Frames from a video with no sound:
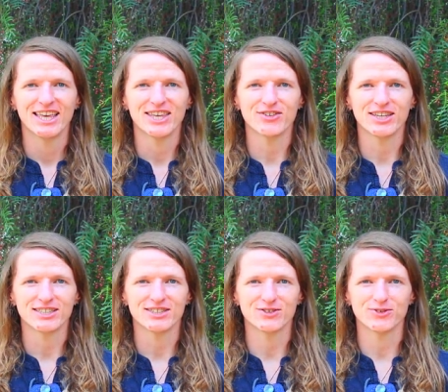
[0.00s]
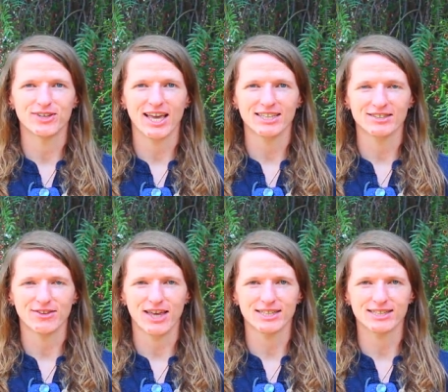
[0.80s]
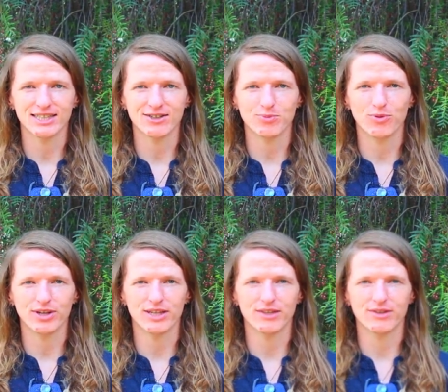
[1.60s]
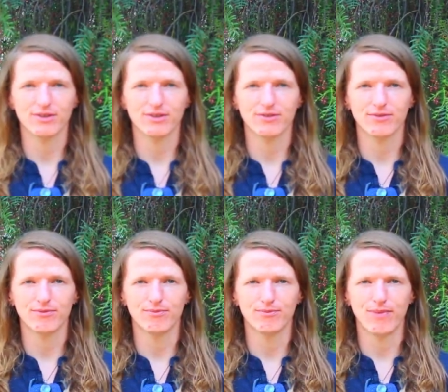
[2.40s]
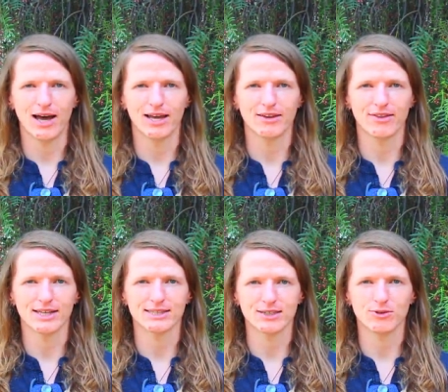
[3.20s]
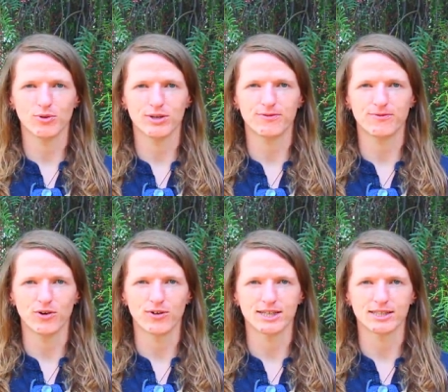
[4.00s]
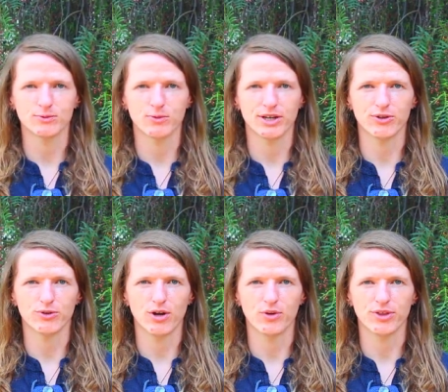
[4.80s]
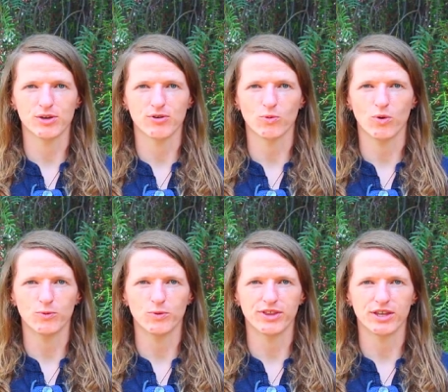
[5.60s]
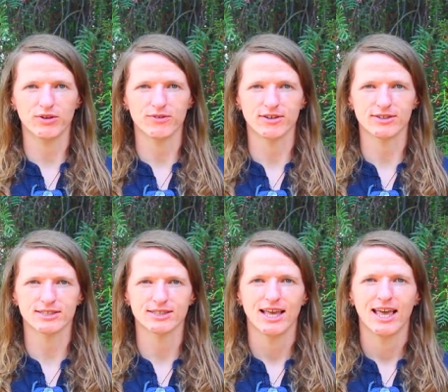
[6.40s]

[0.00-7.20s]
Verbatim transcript: you need to get into that single-pointed mind, that single-pointed focus where you know that you are one with the universe.